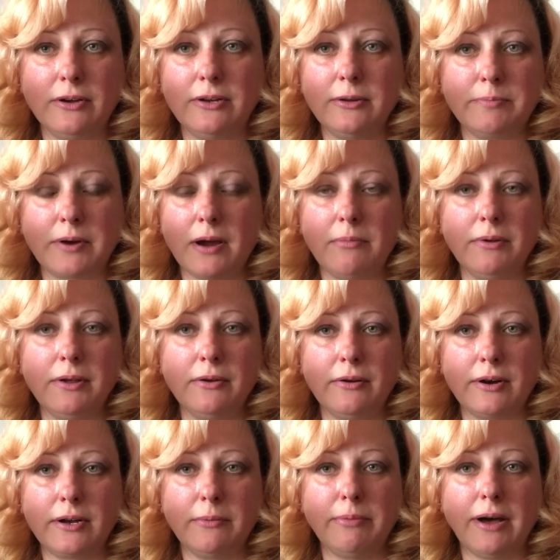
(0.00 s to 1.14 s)
You probably
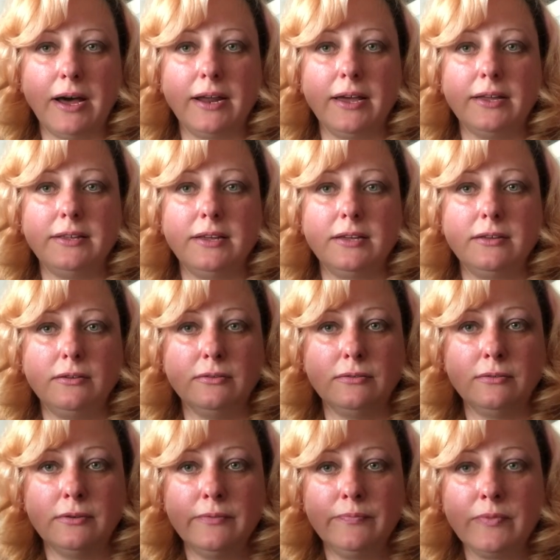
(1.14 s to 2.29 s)
heard about it, that you
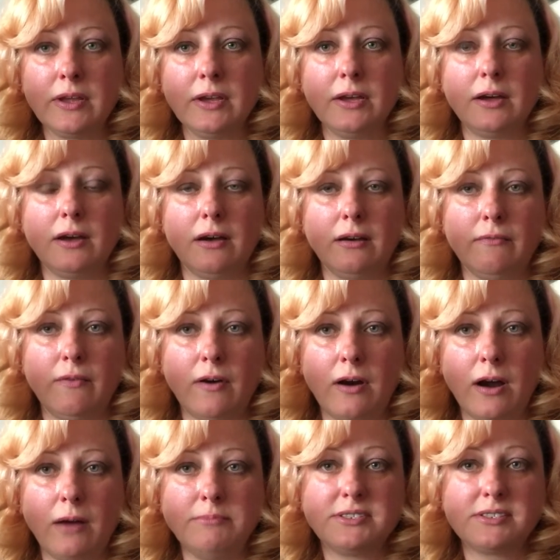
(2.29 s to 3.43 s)

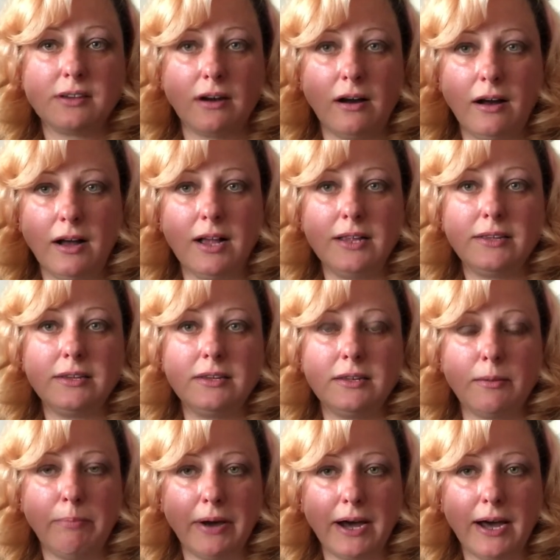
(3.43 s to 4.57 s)
warm salt in a
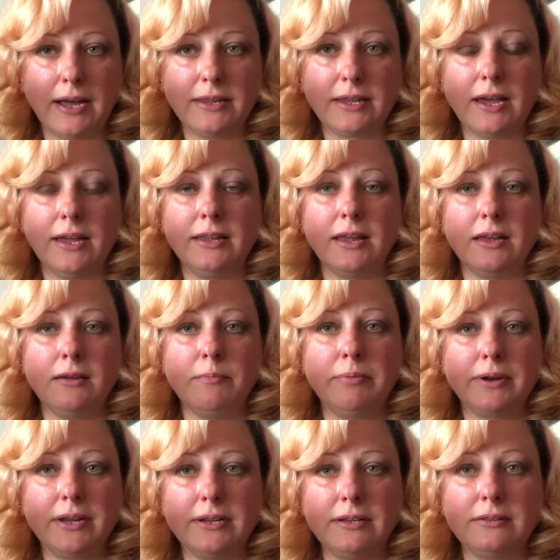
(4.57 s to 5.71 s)
pot and then you put
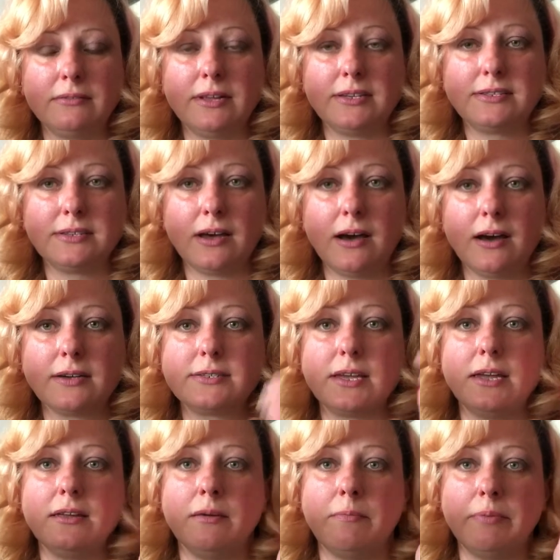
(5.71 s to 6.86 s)
it into the socks
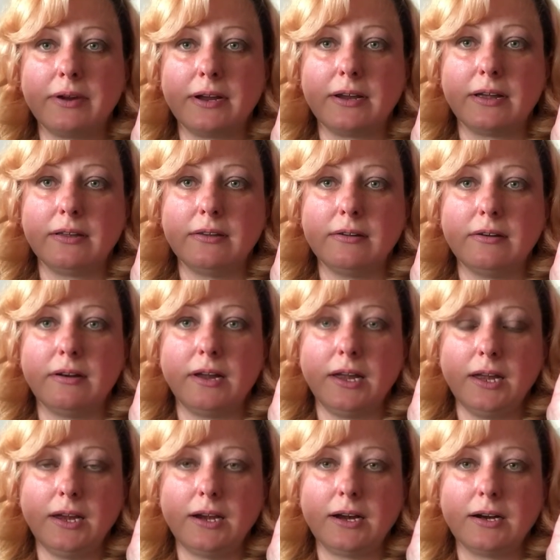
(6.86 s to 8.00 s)
and you put it on your
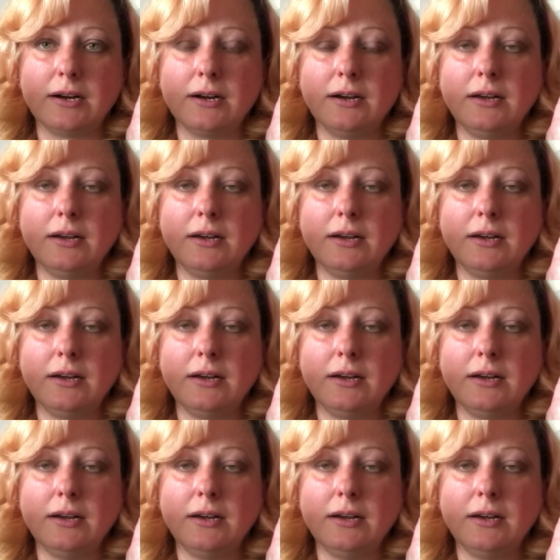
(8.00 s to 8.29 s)
ear.